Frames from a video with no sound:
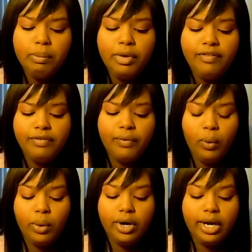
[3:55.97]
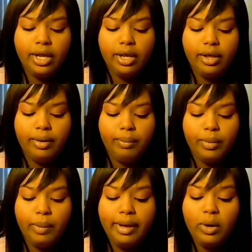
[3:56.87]
Moving forward,
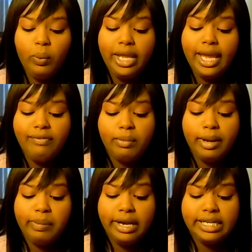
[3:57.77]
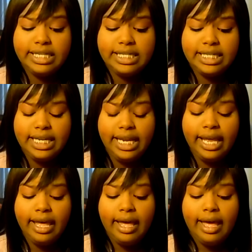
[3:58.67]
about a week after my pregnancy,